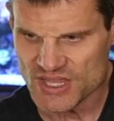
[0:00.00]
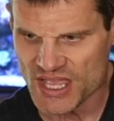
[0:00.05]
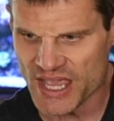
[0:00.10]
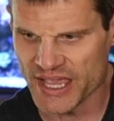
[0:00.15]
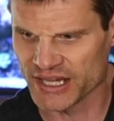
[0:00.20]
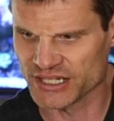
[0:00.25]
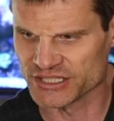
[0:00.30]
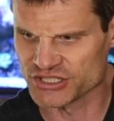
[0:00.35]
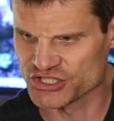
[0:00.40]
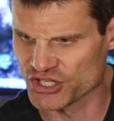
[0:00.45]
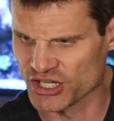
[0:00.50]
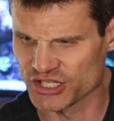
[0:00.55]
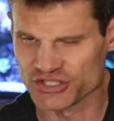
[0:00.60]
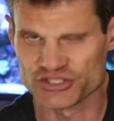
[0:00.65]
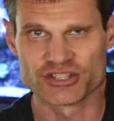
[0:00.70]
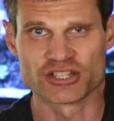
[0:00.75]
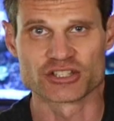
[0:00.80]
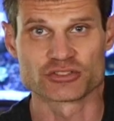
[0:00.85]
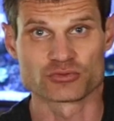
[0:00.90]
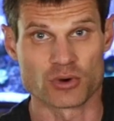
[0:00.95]
And
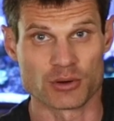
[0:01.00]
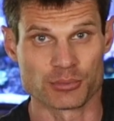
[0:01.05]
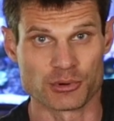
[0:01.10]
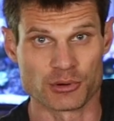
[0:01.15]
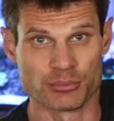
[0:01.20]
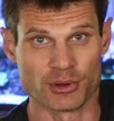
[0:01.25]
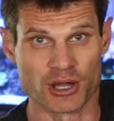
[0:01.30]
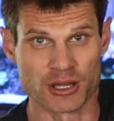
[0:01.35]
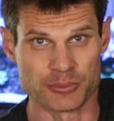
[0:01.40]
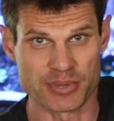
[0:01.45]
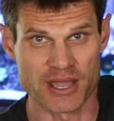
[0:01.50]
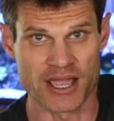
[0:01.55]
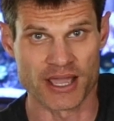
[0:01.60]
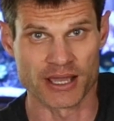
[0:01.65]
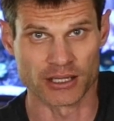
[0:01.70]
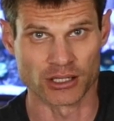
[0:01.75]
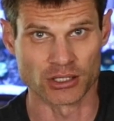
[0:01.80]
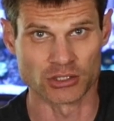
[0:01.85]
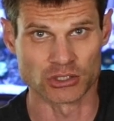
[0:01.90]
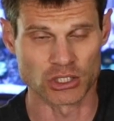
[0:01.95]
just this rubber butt
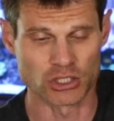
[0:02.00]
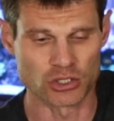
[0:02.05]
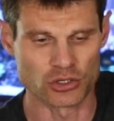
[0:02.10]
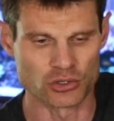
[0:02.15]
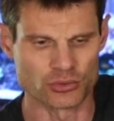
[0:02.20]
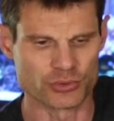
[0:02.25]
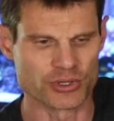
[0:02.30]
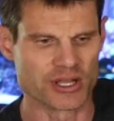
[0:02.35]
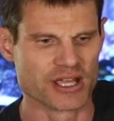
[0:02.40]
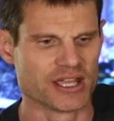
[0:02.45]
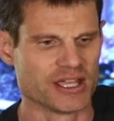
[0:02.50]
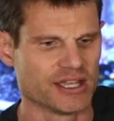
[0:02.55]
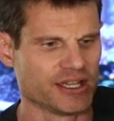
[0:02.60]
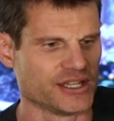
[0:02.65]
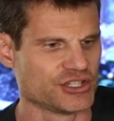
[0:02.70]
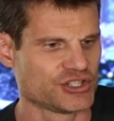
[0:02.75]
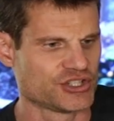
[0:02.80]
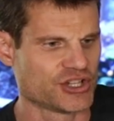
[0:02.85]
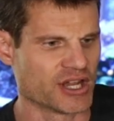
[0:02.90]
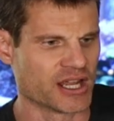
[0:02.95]
pad alone
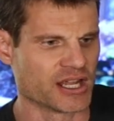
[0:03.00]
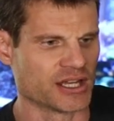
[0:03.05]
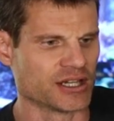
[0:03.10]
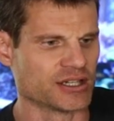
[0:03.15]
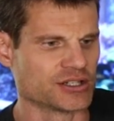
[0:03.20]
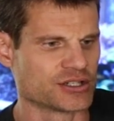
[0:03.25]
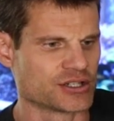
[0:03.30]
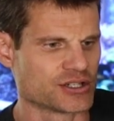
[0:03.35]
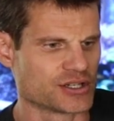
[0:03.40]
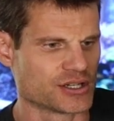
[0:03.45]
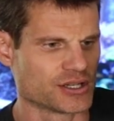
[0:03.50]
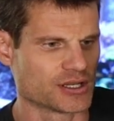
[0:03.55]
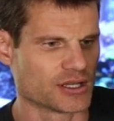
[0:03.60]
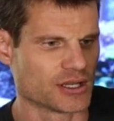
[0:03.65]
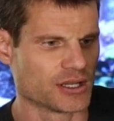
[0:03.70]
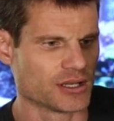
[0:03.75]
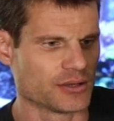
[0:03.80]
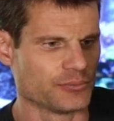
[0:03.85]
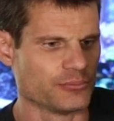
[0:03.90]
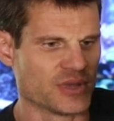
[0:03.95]
changed
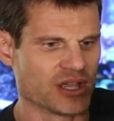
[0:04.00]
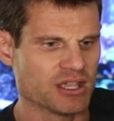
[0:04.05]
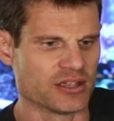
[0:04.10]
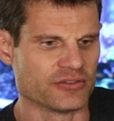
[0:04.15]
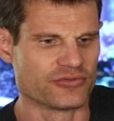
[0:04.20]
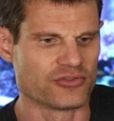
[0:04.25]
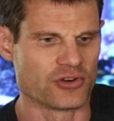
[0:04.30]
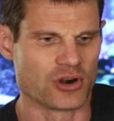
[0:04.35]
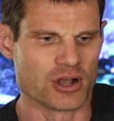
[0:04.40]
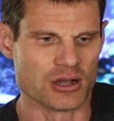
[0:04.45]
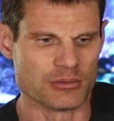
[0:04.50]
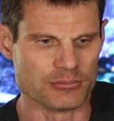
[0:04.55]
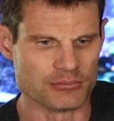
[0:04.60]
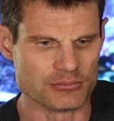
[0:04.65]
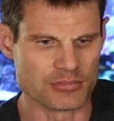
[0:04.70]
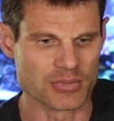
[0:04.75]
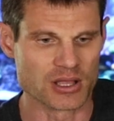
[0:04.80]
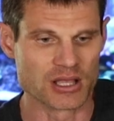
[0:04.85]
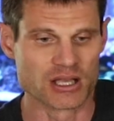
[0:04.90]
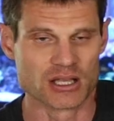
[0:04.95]
me
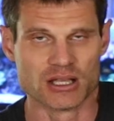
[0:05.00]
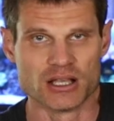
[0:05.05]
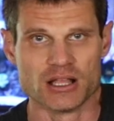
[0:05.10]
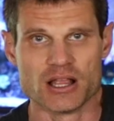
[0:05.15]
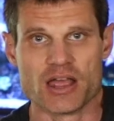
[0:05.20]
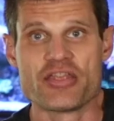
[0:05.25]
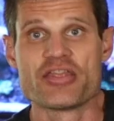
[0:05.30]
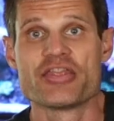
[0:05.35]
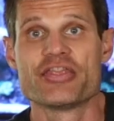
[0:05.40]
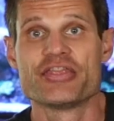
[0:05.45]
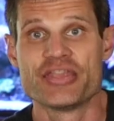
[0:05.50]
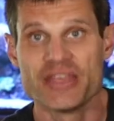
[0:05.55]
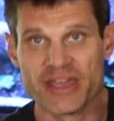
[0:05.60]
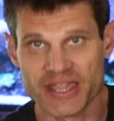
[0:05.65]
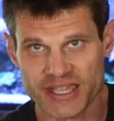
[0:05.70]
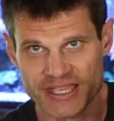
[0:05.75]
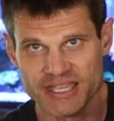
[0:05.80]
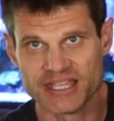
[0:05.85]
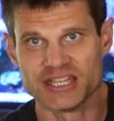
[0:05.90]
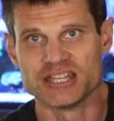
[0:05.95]
from
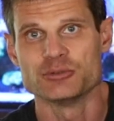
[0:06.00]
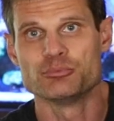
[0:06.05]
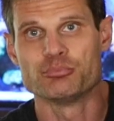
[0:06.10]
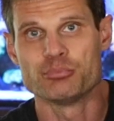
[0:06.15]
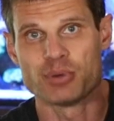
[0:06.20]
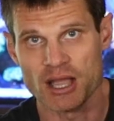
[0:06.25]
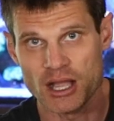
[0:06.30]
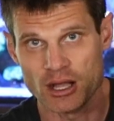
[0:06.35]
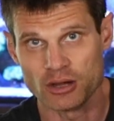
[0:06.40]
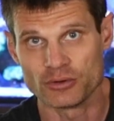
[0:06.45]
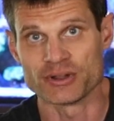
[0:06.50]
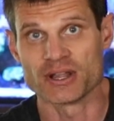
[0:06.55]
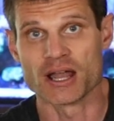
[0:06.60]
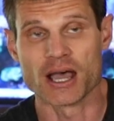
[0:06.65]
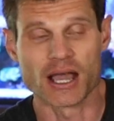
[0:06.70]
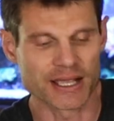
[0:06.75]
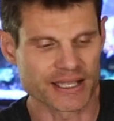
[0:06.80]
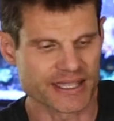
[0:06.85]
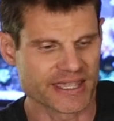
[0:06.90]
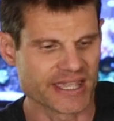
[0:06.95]
thinking about
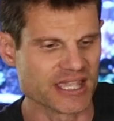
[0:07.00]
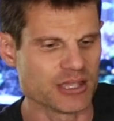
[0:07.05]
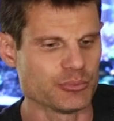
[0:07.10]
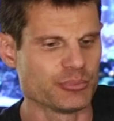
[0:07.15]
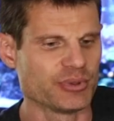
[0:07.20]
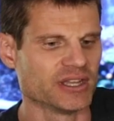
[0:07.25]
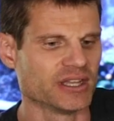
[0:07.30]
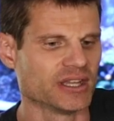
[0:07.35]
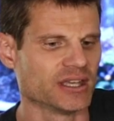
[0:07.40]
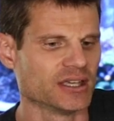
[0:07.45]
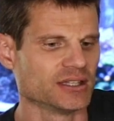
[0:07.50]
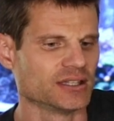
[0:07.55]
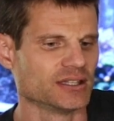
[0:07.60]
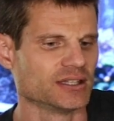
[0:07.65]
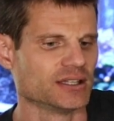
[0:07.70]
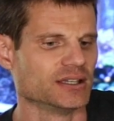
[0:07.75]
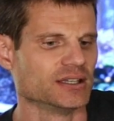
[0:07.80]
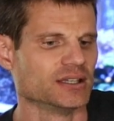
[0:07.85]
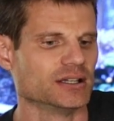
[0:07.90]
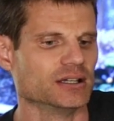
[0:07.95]
not keeping it
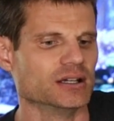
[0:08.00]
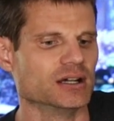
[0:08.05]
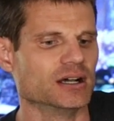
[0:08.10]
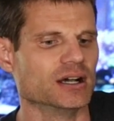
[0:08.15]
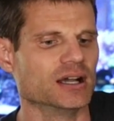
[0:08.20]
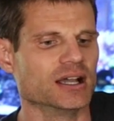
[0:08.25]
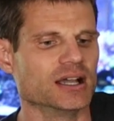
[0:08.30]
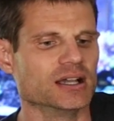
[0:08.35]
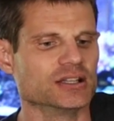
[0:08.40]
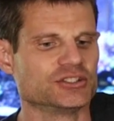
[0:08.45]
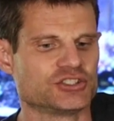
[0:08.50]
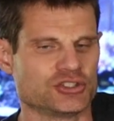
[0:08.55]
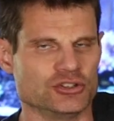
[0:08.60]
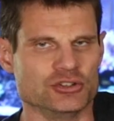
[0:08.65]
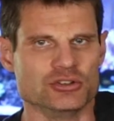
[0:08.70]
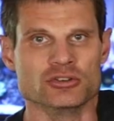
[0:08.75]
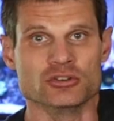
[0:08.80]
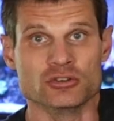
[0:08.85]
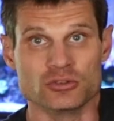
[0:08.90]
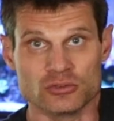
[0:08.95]

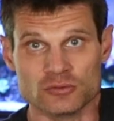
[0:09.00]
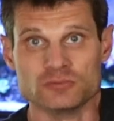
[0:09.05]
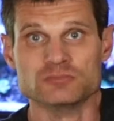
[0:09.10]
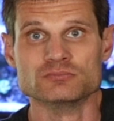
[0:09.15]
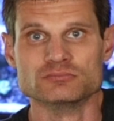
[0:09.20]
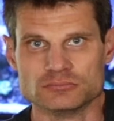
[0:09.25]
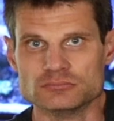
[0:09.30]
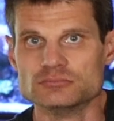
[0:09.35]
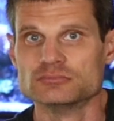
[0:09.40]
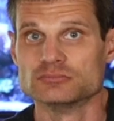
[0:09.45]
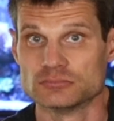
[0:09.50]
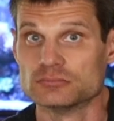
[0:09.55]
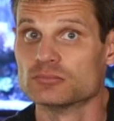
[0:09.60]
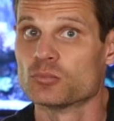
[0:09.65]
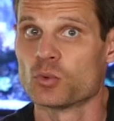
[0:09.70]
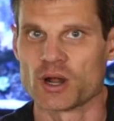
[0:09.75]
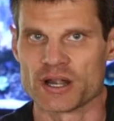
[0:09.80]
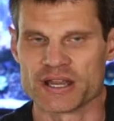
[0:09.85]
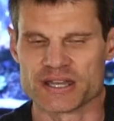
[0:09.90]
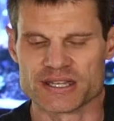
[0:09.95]
to
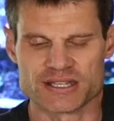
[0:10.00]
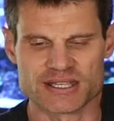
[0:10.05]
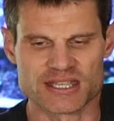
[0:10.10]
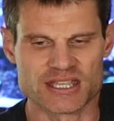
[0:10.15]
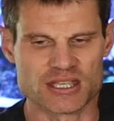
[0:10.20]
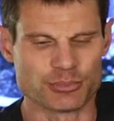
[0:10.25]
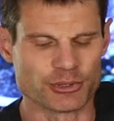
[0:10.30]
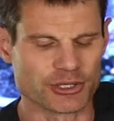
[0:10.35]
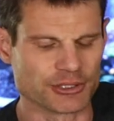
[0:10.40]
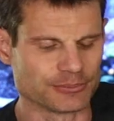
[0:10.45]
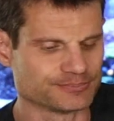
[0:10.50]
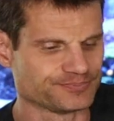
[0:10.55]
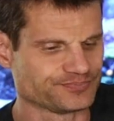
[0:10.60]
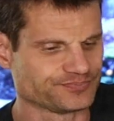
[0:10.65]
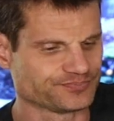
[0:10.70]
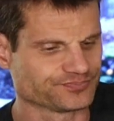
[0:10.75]
wanting to keep it.